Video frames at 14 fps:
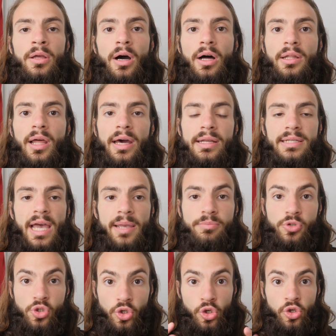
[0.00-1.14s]
a lot of
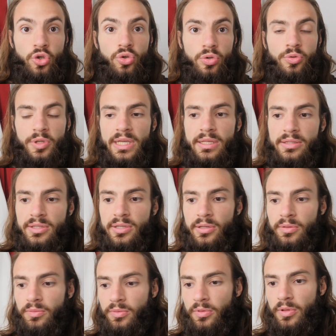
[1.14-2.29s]
times you need to